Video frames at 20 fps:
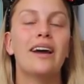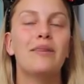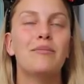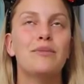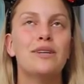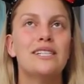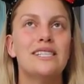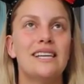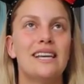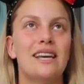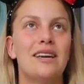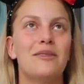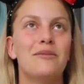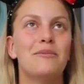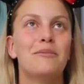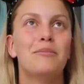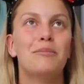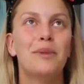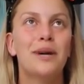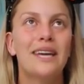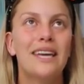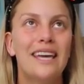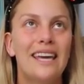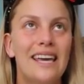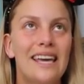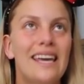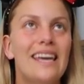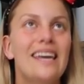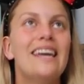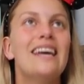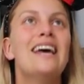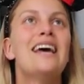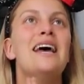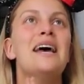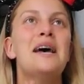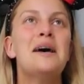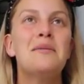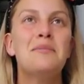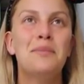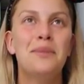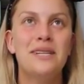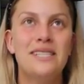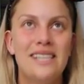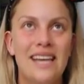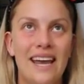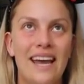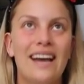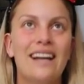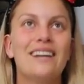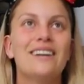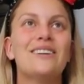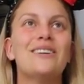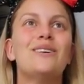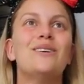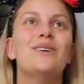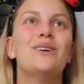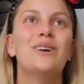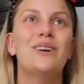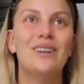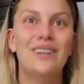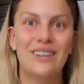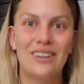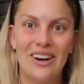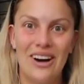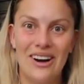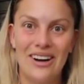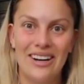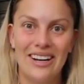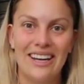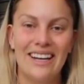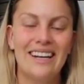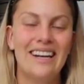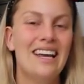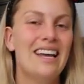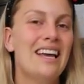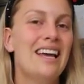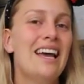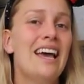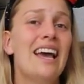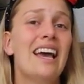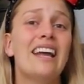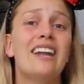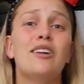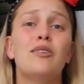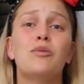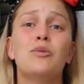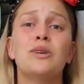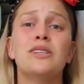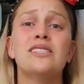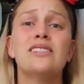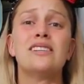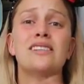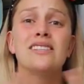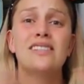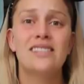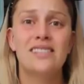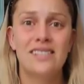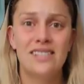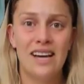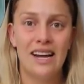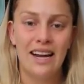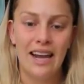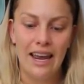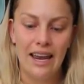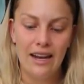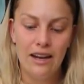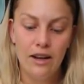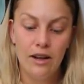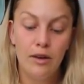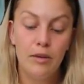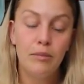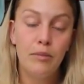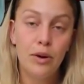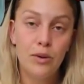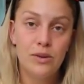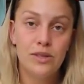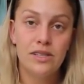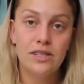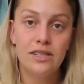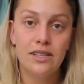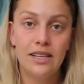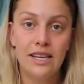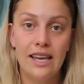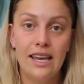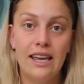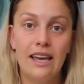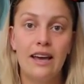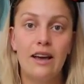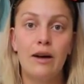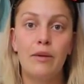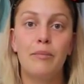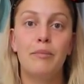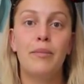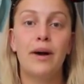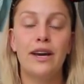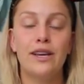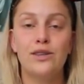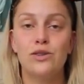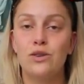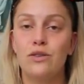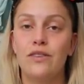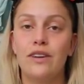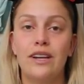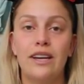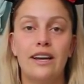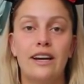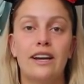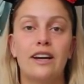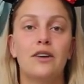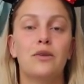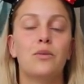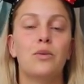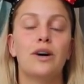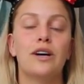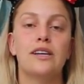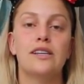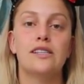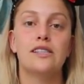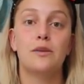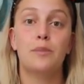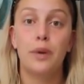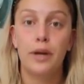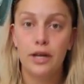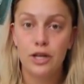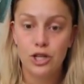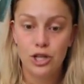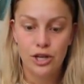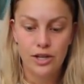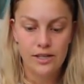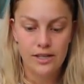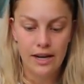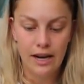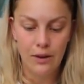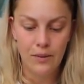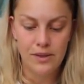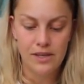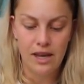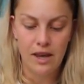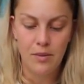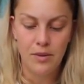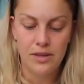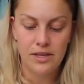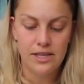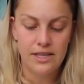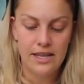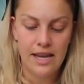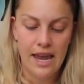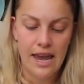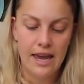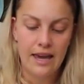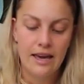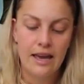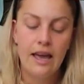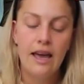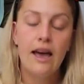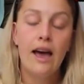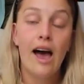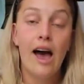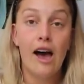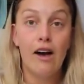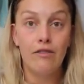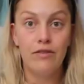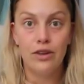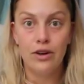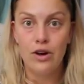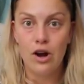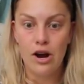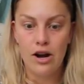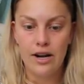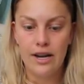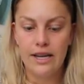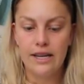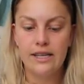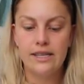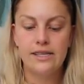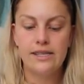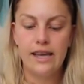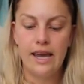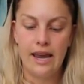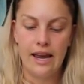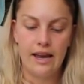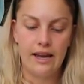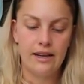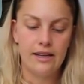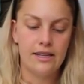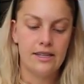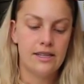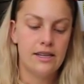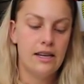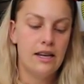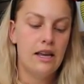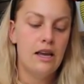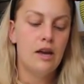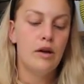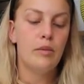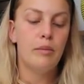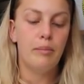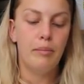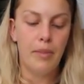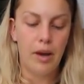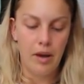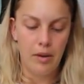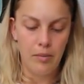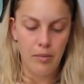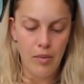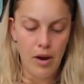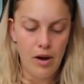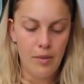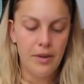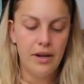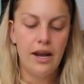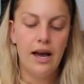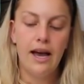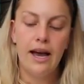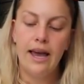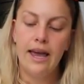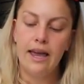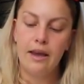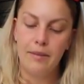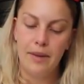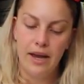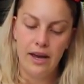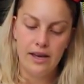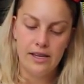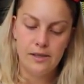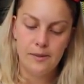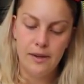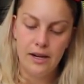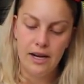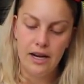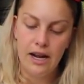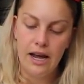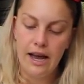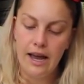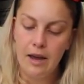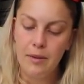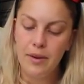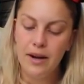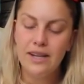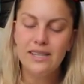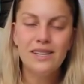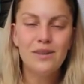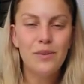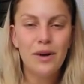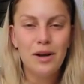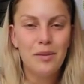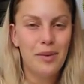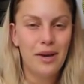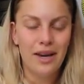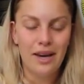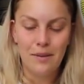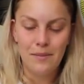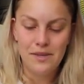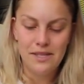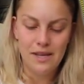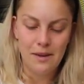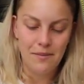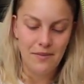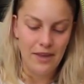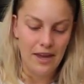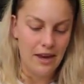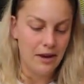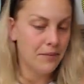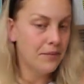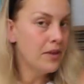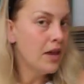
McKee Botanical Garden, and it was stunning. Mostly my souvenir was the pictures that I was able to take of the gardens and my mom and I and my husband and I, but I did want to pick up something.